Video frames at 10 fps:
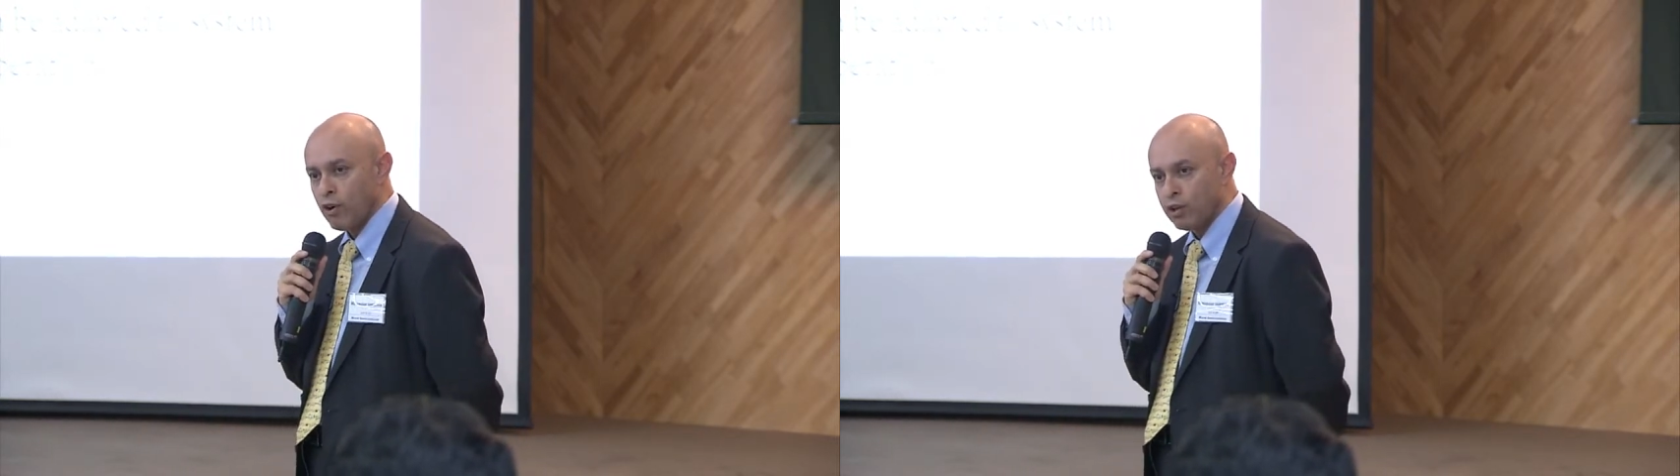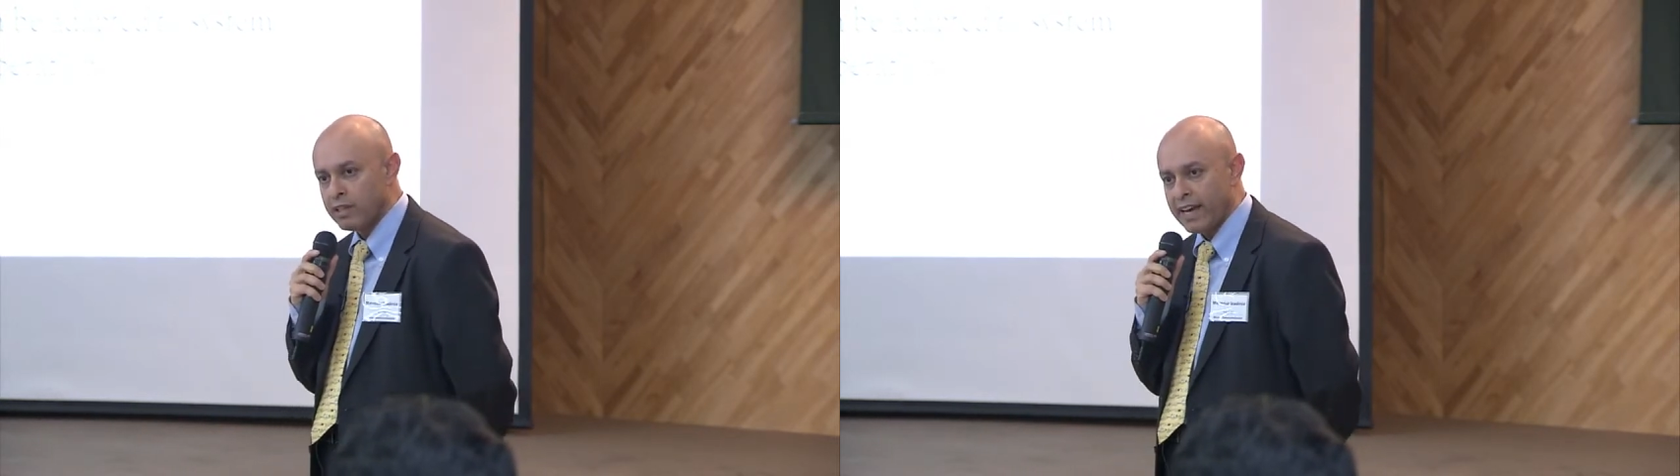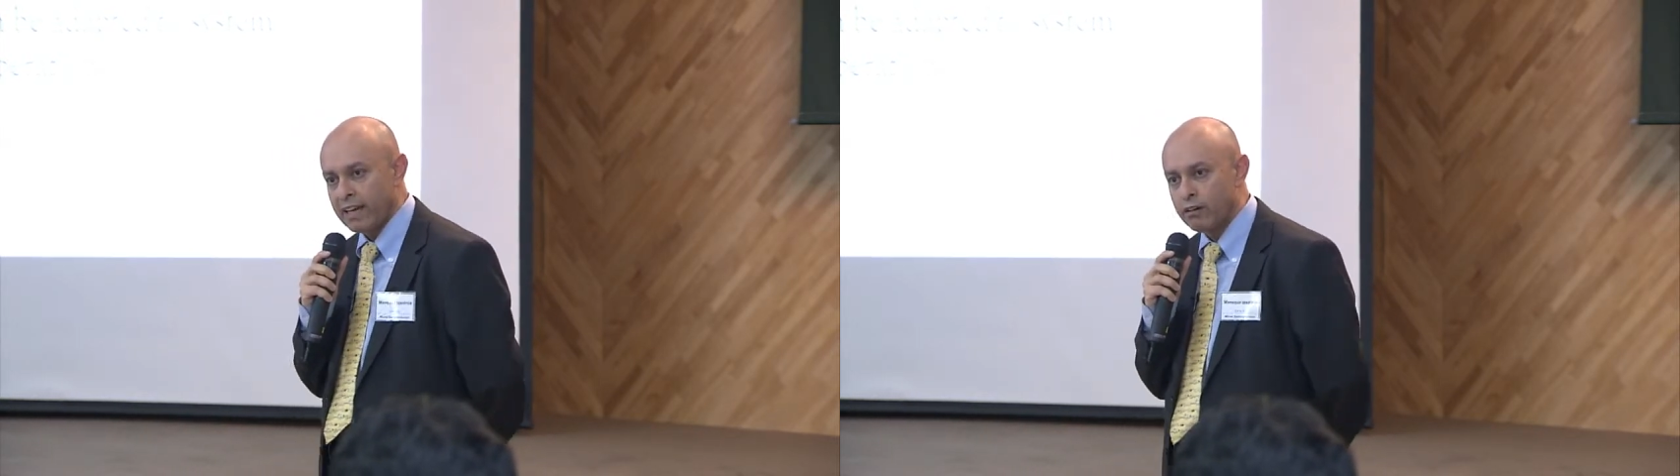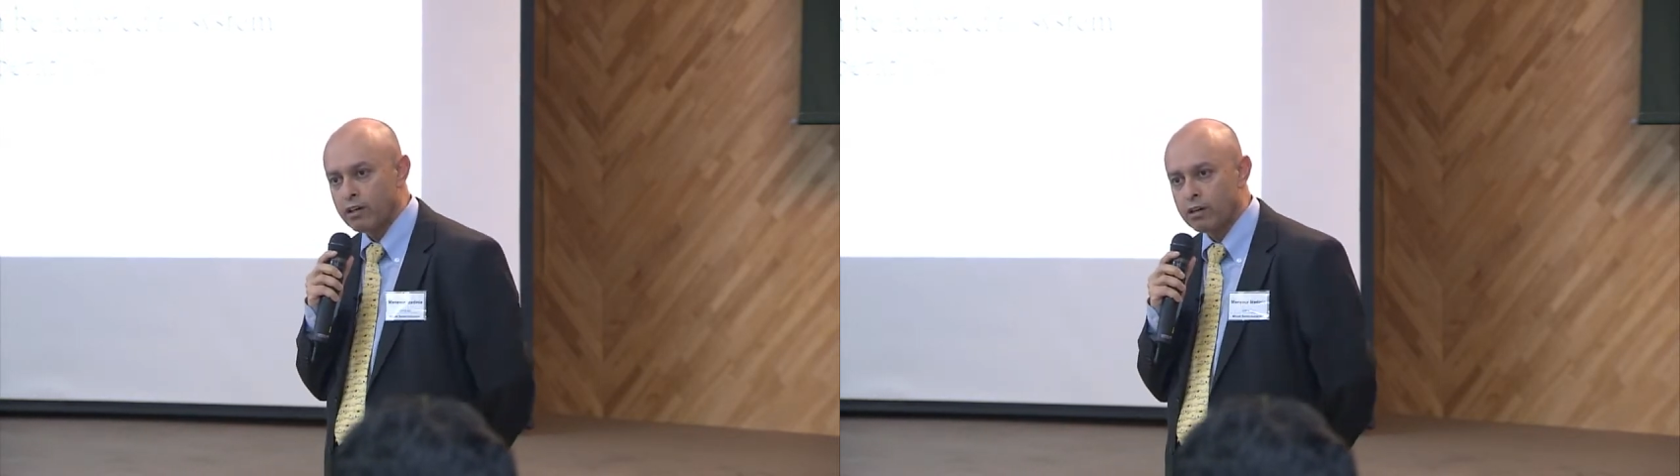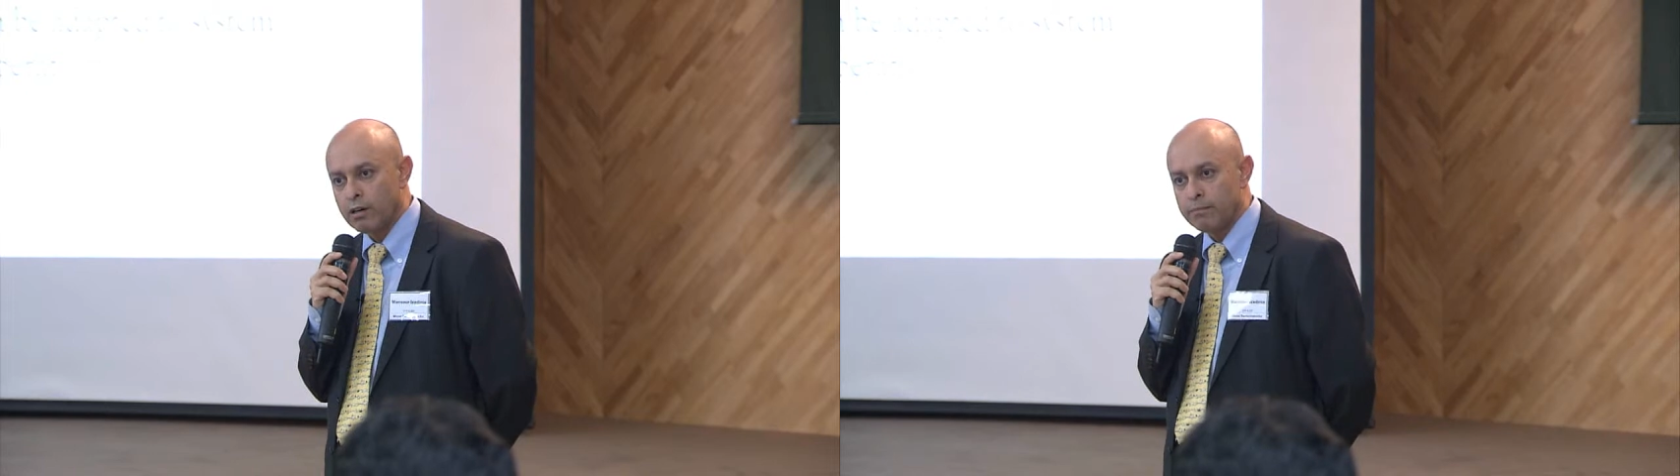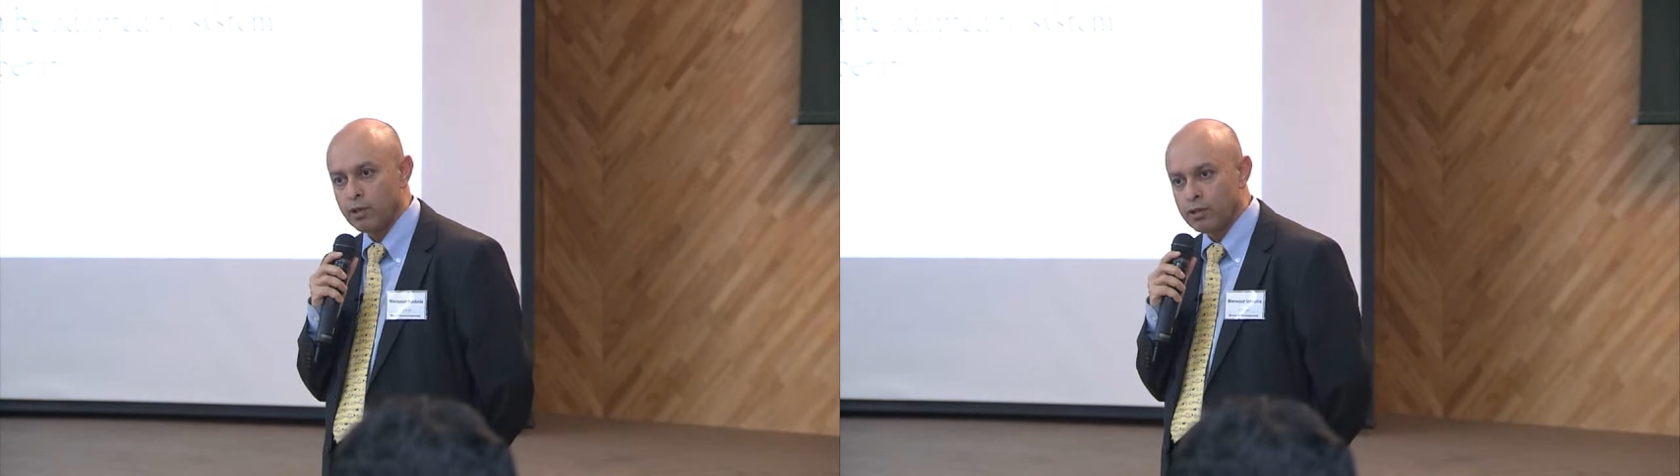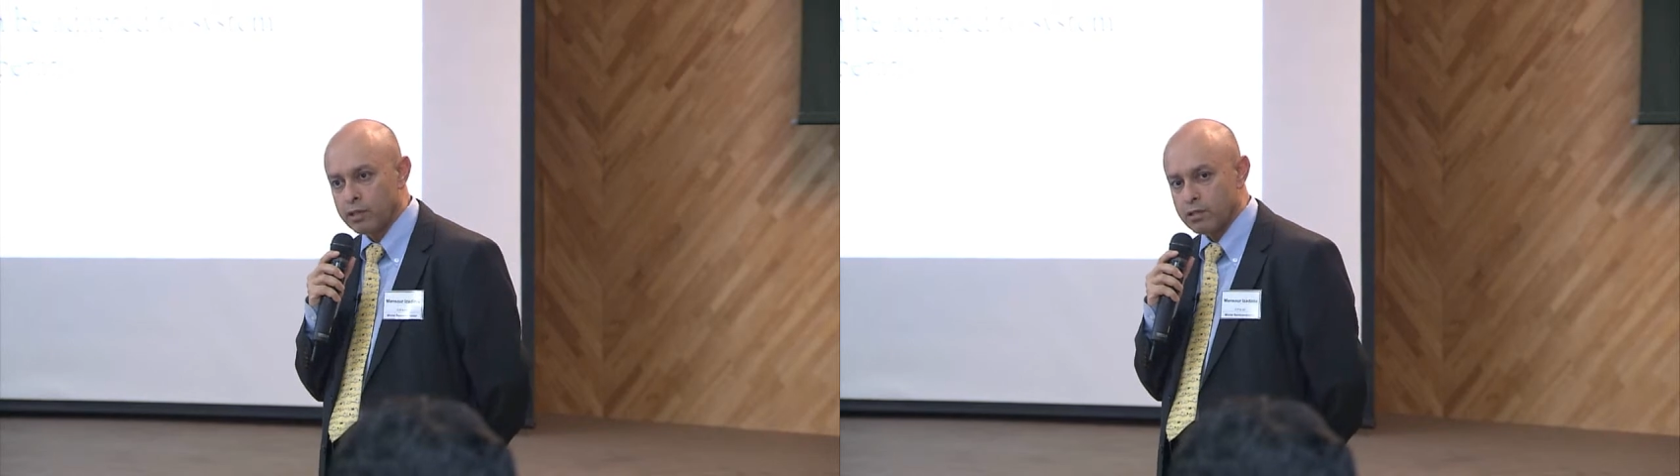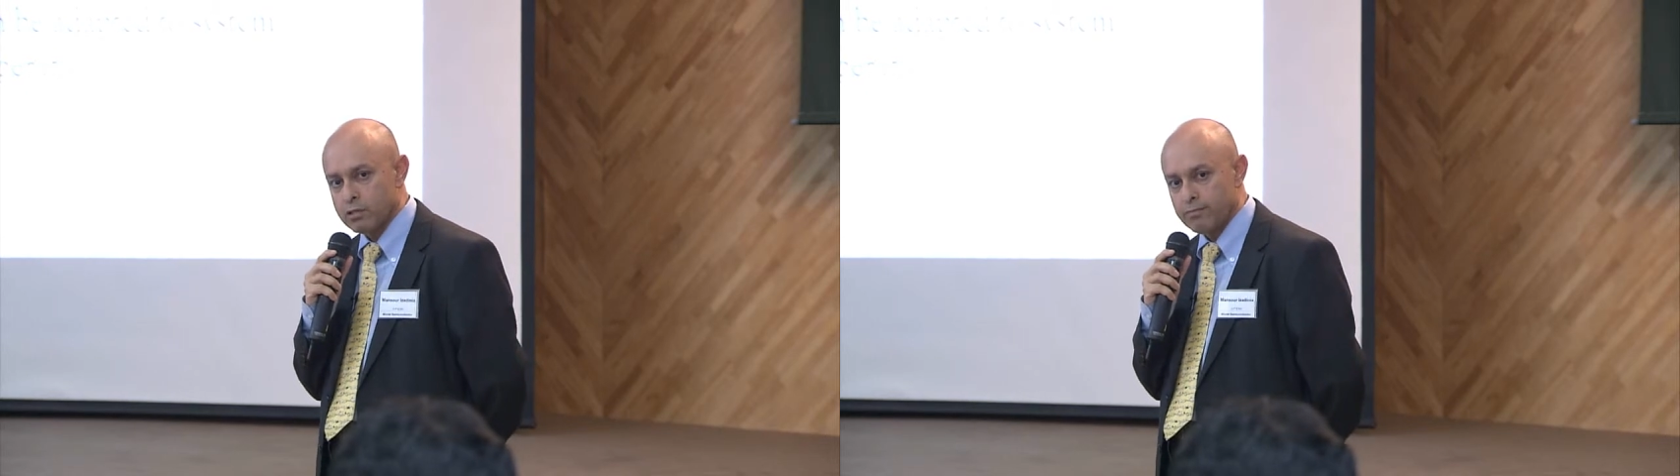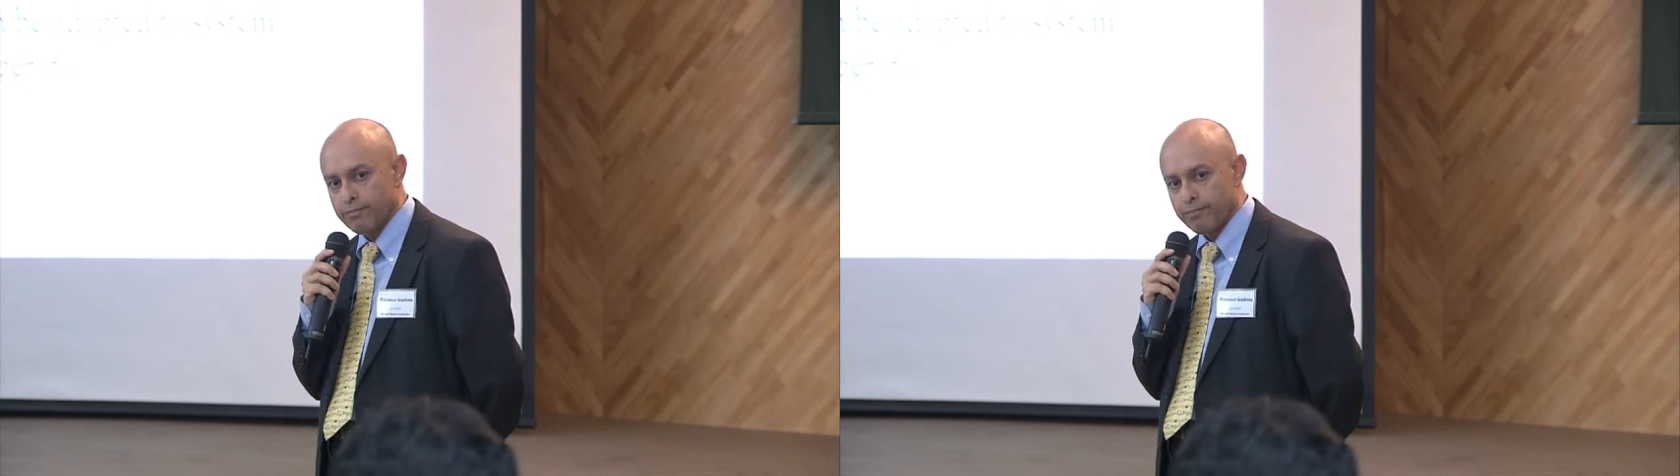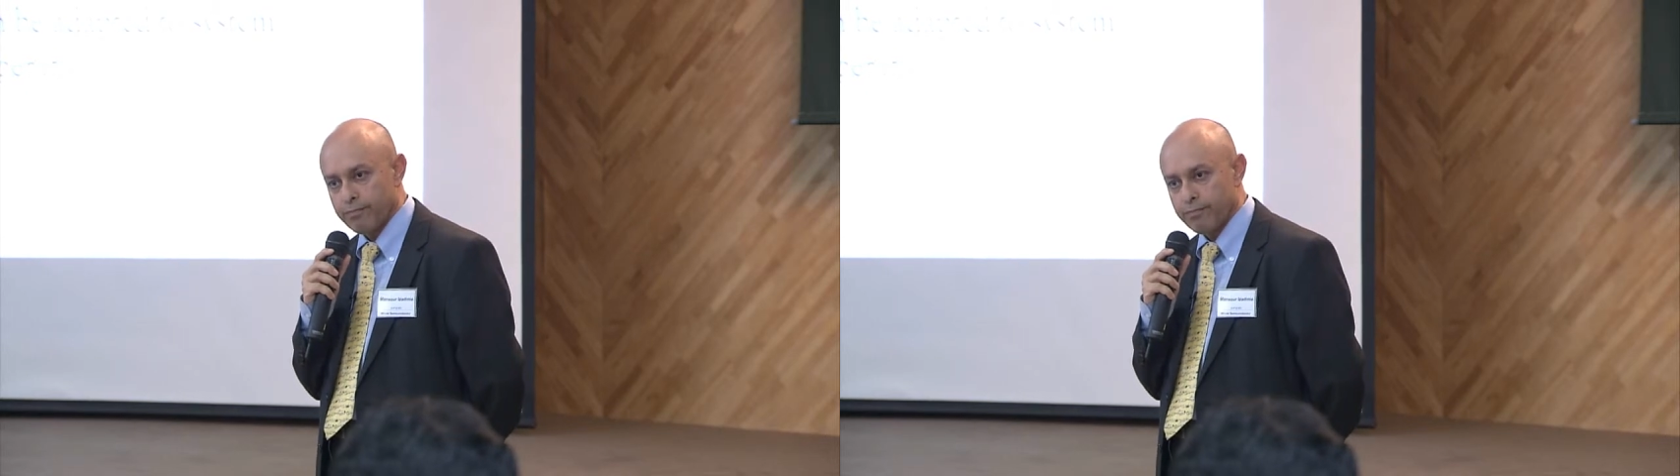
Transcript: all the analog components.